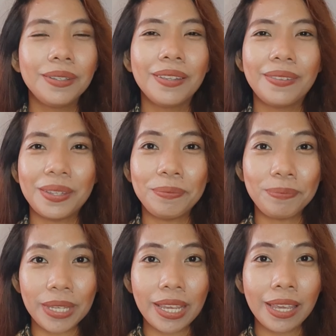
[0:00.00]
then
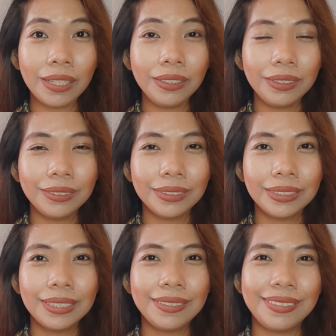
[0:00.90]
being.
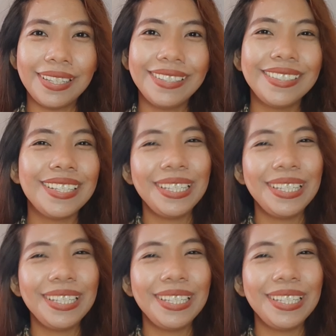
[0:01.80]
Then,